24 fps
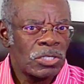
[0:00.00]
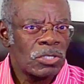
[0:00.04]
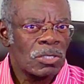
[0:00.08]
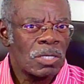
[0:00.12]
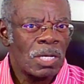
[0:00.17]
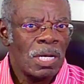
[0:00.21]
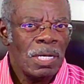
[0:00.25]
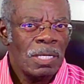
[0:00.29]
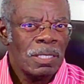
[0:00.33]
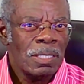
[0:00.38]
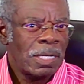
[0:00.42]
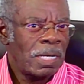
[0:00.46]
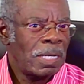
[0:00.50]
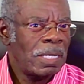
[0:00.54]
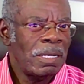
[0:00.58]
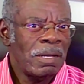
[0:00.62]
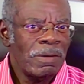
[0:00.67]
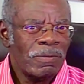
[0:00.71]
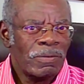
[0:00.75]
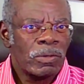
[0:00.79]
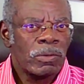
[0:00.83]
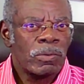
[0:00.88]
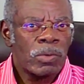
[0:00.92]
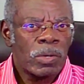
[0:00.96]
this
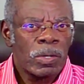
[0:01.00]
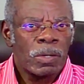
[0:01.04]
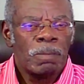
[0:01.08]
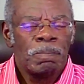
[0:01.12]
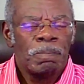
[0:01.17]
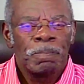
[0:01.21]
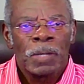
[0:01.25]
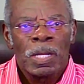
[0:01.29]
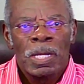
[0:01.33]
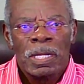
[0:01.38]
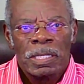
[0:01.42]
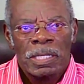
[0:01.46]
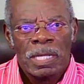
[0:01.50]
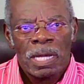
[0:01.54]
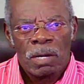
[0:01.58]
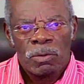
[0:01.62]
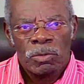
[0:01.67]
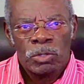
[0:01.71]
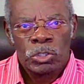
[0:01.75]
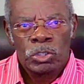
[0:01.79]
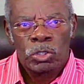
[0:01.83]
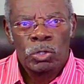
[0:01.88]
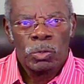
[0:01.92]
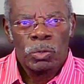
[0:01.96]
deliverer
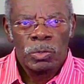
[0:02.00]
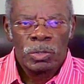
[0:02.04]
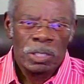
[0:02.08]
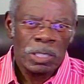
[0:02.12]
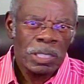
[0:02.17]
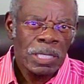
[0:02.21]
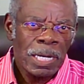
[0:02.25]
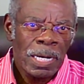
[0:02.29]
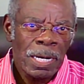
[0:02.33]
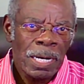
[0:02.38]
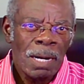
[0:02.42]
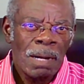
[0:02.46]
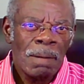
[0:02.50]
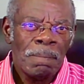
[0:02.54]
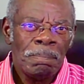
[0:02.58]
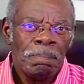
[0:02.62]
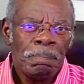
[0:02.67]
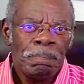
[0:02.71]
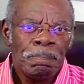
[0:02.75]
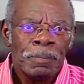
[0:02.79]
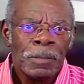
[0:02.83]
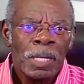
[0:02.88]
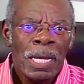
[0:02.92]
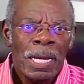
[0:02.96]
that was going to
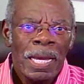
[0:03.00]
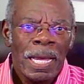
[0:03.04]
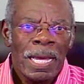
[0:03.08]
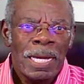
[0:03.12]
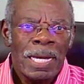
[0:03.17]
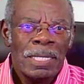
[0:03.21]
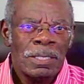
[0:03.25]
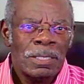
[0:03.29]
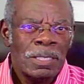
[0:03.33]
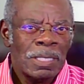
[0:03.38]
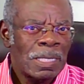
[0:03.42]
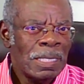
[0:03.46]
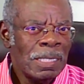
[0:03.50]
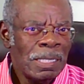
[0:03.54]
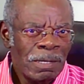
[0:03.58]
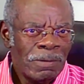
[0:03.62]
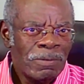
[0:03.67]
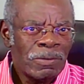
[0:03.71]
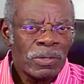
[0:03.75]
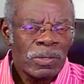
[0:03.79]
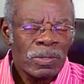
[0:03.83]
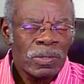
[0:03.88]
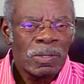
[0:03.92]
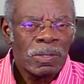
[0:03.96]
come and
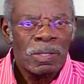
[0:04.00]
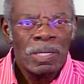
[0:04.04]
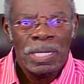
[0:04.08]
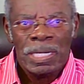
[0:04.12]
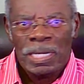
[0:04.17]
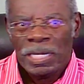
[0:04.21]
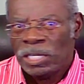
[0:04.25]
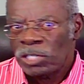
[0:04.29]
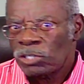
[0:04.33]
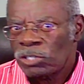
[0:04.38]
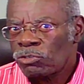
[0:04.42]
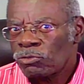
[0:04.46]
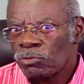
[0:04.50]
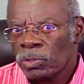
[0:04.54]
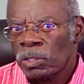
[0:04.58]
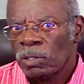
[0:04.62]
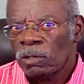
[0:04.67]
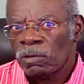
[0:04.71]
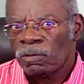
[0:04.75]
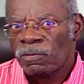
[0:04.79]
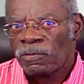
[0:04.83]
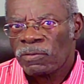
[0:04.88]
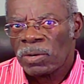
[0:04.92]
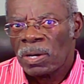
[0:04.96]
deliver
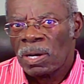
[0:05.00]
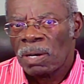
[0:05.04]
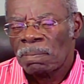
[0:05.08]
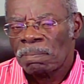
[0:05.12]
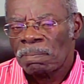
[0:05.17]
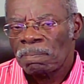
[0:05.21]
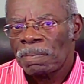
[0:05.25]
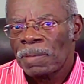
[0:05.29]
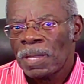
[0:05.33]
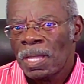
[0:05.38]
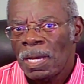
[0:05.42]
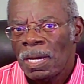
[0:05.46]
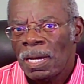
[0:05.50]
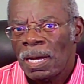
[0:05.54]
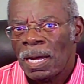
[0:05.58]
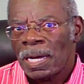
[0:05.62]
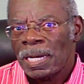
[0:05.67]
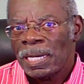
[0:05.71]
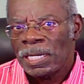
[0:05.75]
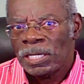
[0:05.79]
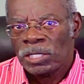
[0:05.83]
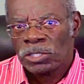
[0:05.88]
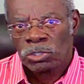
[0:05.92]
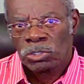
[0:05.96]
Israel from
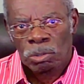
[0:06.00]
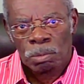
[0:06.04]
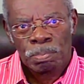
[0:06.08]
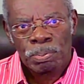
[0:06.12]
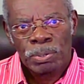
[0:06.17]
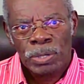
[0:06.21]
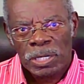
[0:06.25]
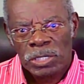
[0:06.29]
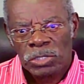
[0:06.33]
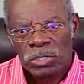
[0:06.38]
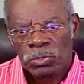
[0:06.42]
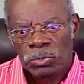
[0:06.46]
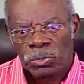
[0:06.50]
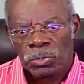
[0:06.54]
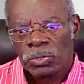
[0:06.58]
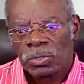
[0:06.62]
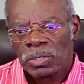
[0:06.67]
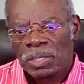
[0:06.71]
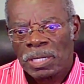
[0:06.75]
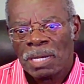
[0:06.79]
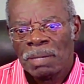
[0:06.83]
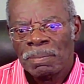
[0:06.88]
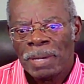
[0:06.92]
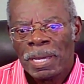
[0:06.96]
uh, its
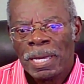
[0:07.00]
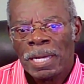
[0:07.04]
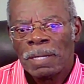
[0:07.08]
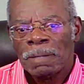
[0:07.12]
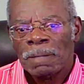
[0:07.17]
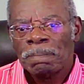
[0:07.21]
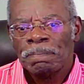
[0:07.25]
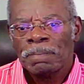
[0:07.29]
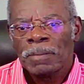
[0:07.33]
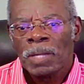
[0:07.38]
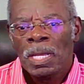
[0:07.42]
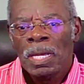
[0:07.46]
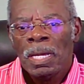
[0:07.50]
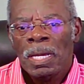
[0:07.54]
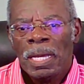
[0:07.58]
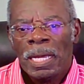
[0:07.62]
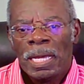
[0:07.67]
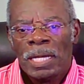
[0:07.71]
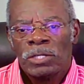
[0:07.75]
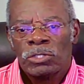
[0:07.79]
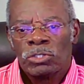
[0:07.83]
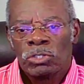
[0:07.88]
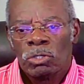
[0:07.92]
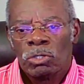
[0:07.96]
oppressors. Amen.
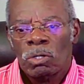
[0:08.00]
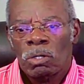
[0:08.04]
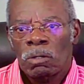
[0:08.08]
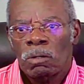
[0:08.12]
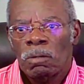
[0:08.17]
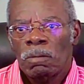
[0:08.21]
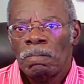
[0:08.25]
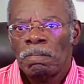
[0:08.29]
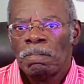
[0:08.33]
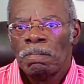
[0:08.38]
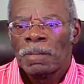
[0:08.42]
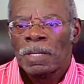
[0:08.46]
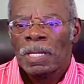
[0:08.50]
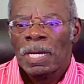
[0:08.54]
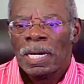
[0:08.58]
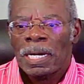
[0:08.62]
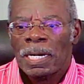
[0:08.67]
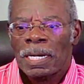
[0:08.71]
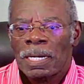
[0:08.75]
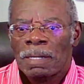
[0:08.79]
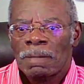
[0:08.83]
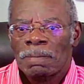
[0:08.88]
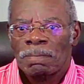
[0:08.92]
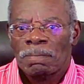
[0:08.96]
And so
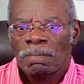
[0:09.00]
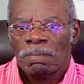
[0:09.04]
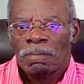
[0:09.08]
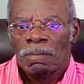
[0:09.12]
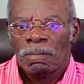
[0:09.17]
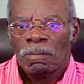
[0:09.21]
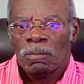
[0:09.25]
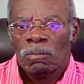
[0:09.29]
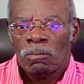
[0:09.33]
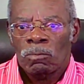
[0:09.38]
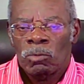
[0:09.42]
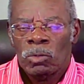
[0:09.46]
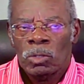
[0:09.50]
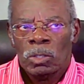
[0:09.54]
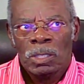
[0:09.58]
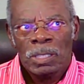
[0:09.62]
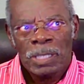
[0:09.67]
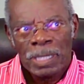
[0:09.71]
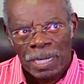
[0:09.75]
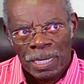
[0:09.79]
um, we'll